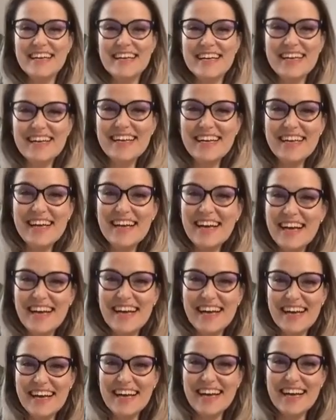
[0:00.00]

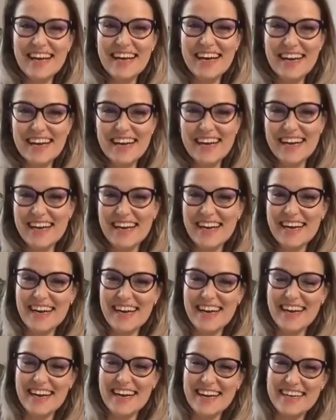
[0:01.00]

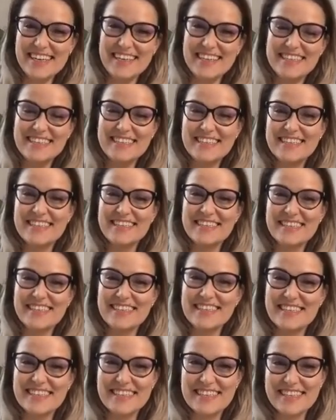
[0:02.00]

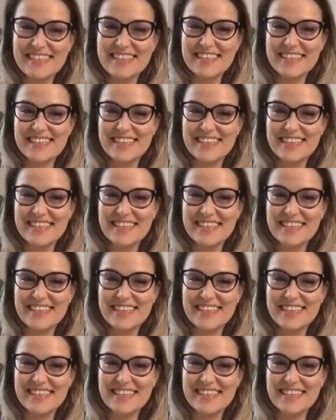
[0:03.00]
(silent)